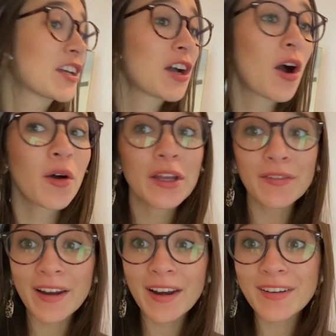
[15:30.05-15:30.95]
go
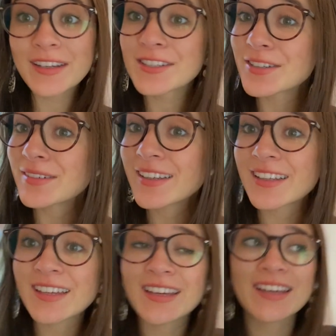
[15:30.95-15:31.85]
anywhere, we didn't do
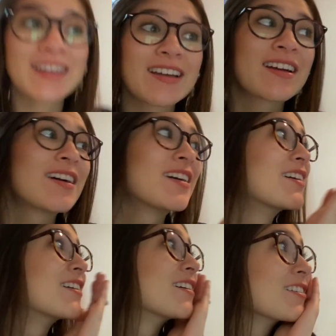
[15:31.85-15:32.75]
anything.
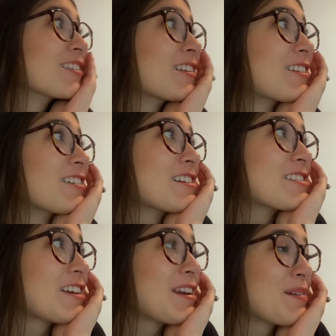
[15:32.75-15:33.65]
Literally
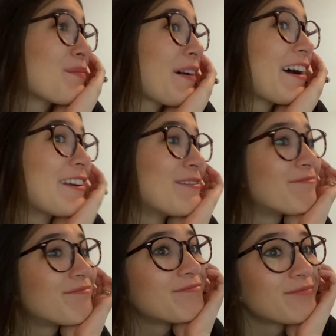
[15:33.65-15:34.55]
stayed in bed
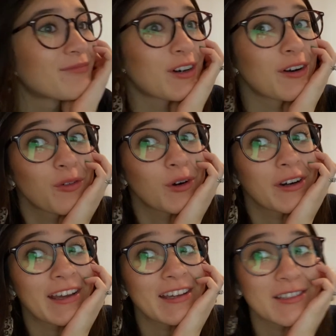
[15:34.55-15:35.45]
for 4
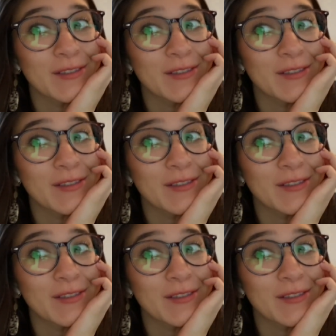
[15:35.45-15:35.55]
days. Yeah,